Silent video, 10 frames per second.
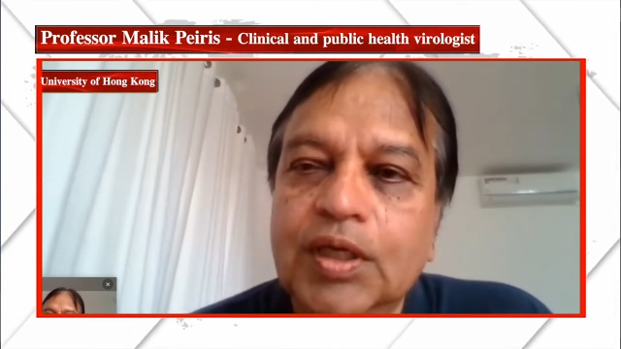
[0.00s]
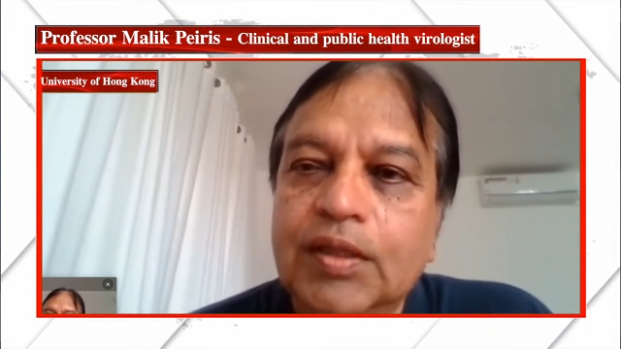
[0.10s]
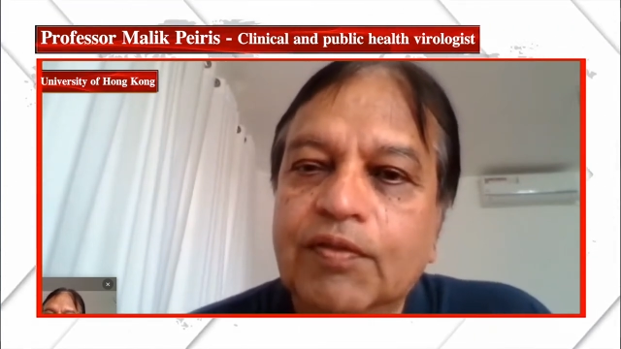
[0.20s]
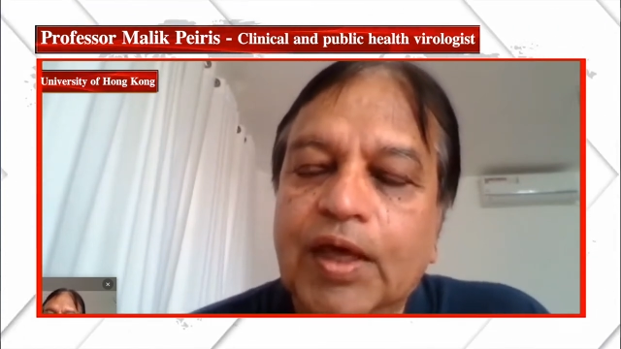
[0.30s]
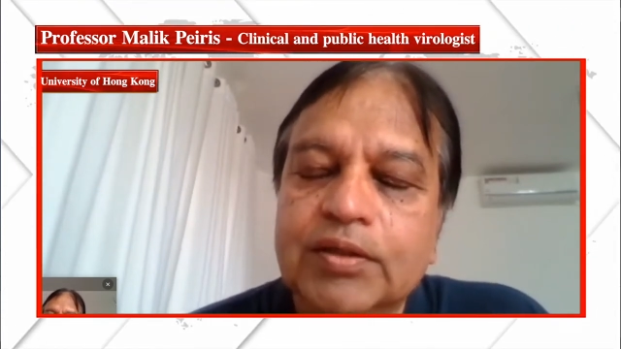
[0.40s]

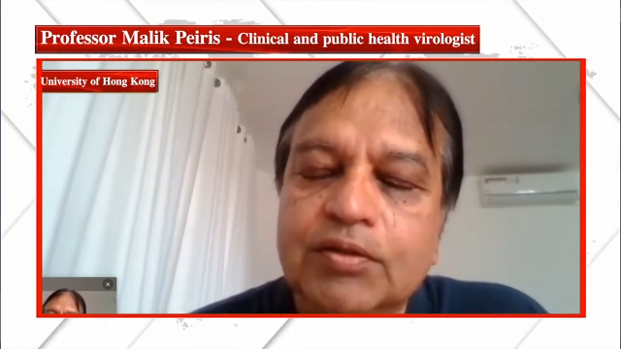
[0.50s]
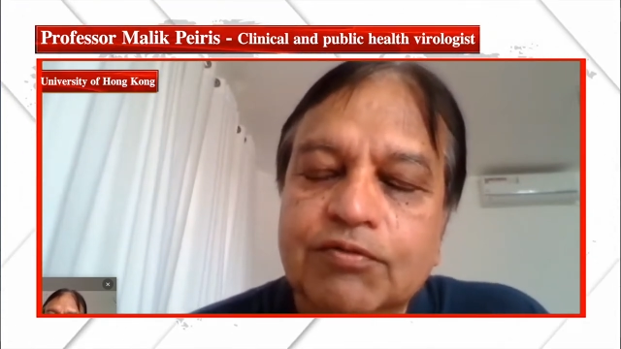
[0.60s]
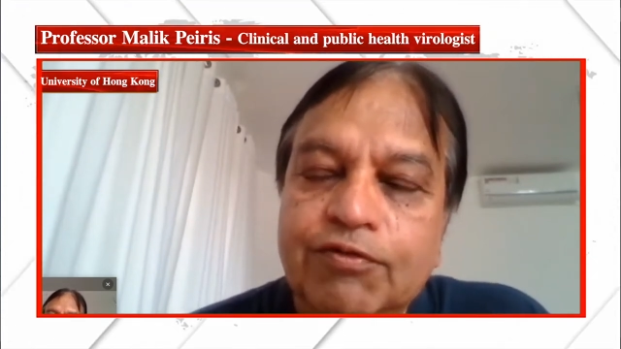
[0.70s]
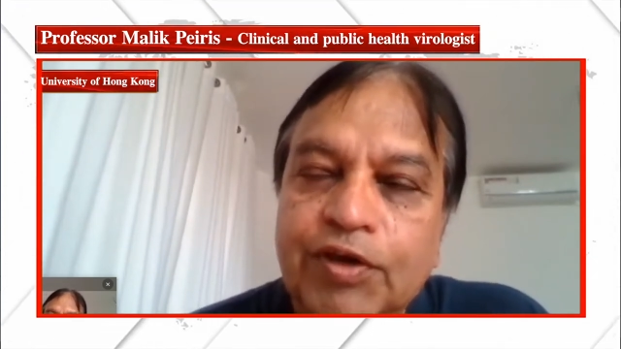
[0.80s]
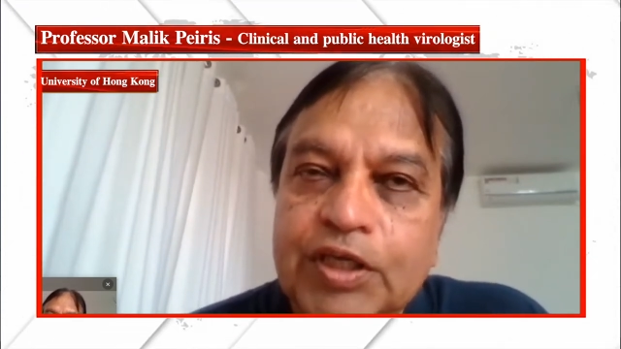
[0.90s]
that
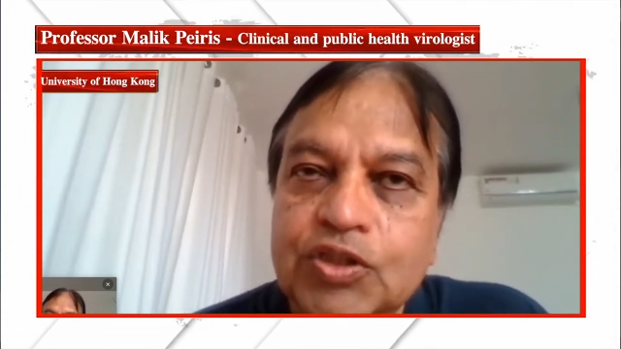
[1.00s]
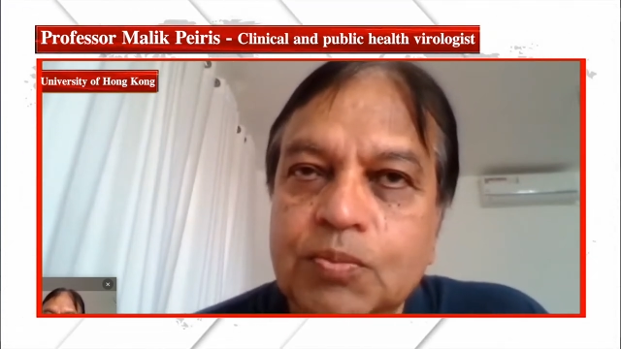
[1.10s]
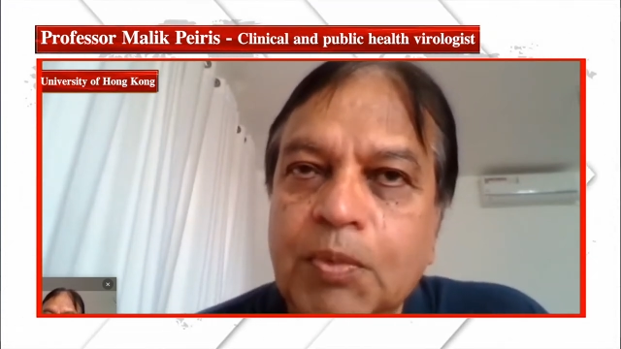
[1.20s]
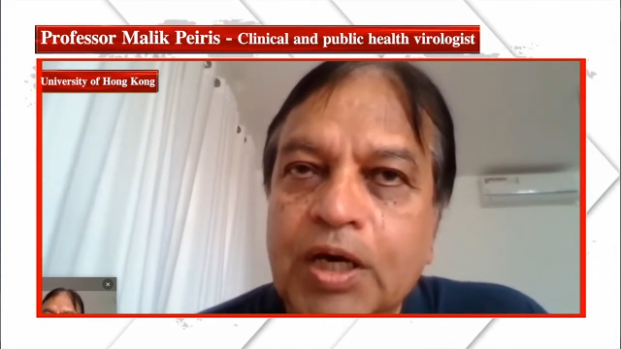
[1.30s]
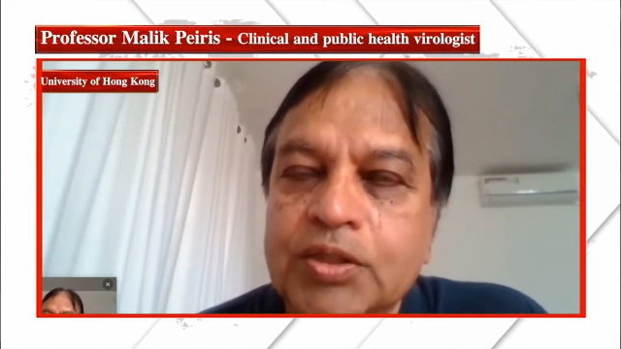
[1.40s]
face
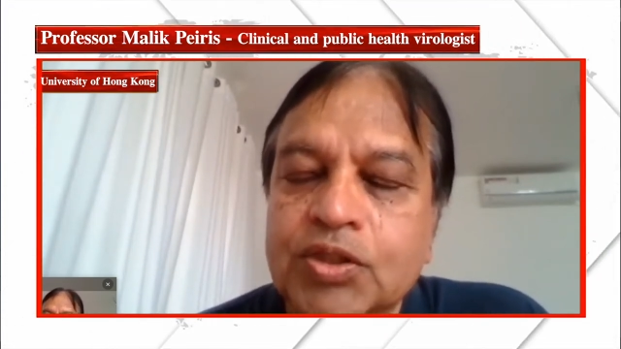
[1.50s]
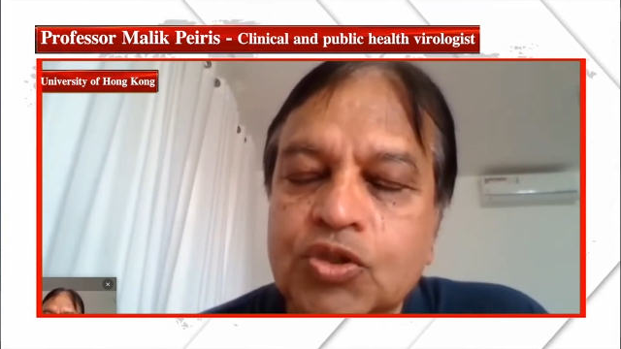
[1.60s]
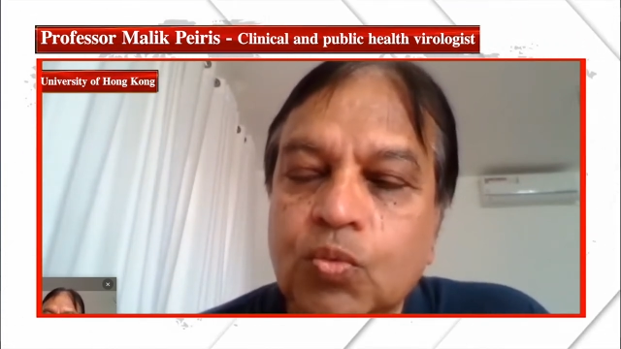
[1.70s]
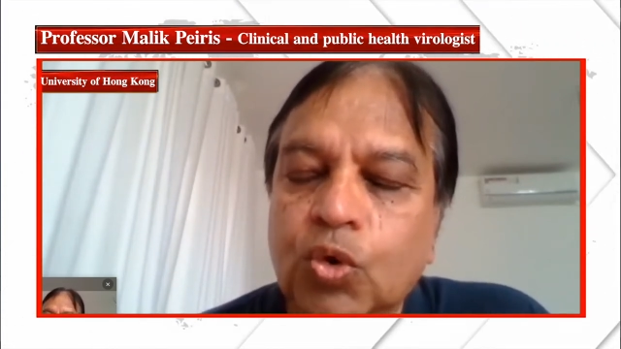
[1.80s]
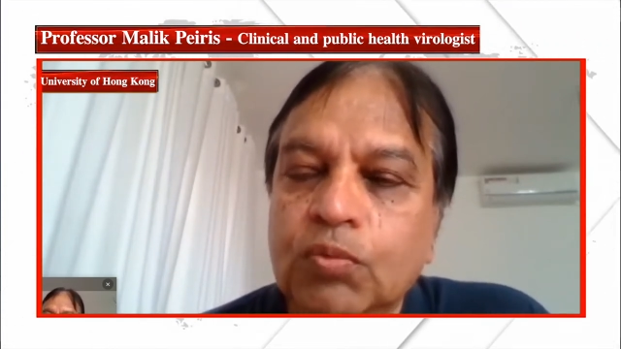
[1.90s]

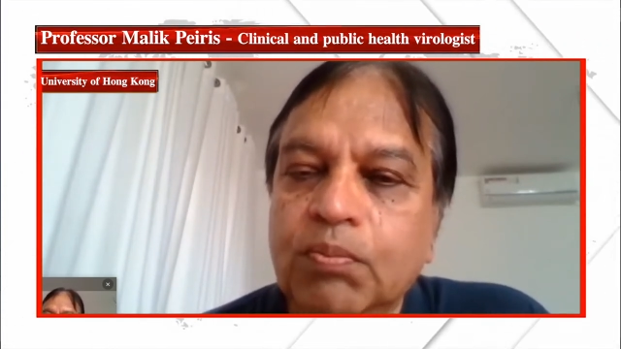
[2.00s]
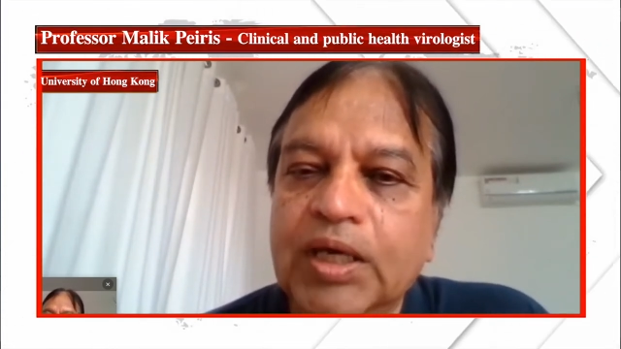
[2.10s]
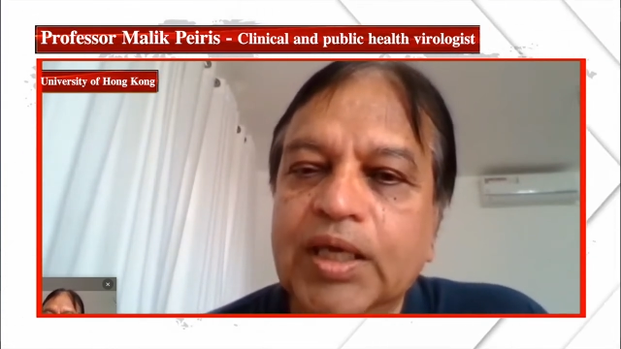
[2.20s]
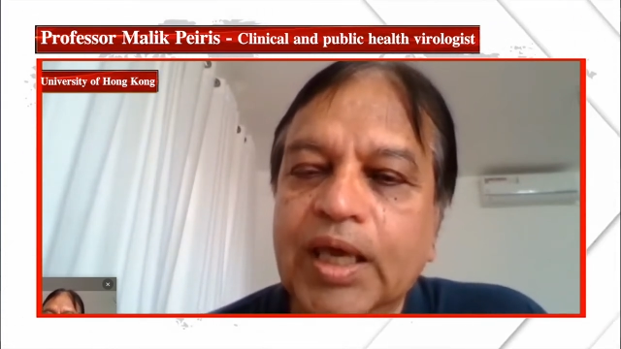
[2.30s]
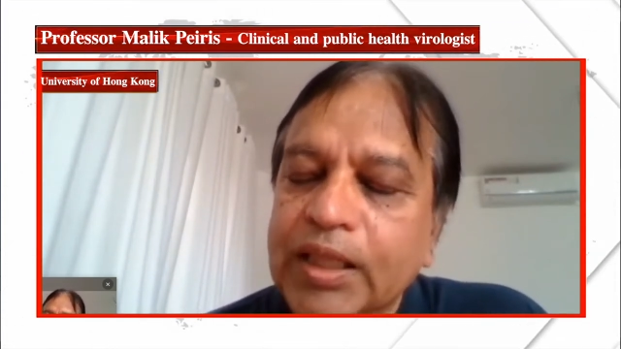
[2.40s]
masks worn by